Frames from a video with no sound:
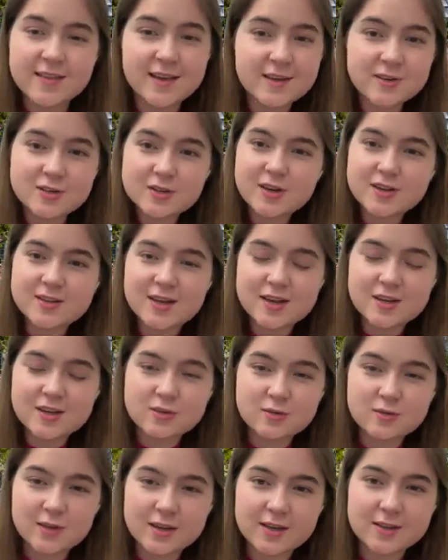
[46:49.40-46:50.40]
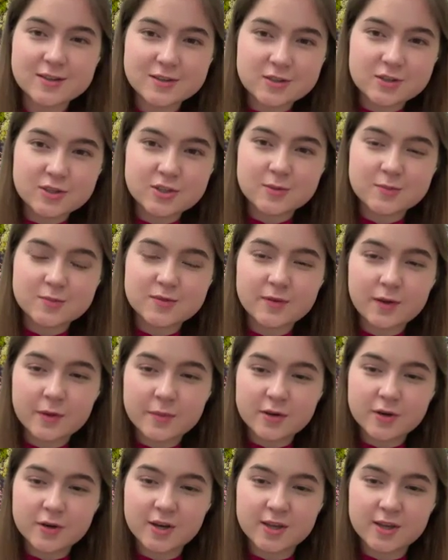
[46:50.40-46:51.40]
And they integrate that into like a leadership
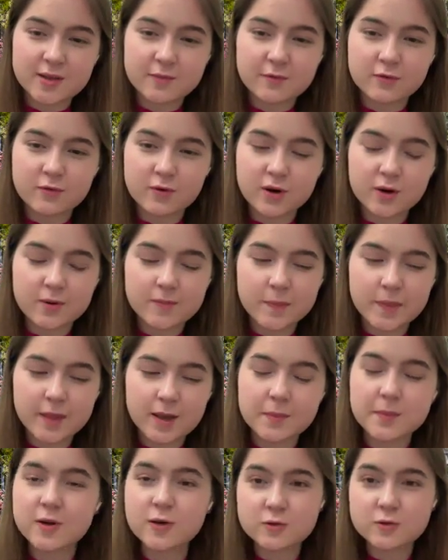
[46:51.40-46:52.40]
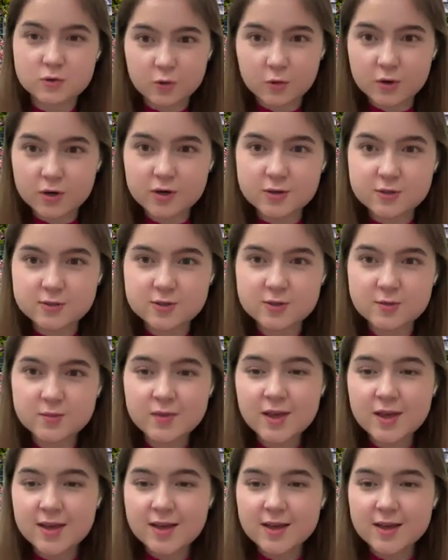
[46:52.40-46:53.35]
development curriculum for like middle school girls.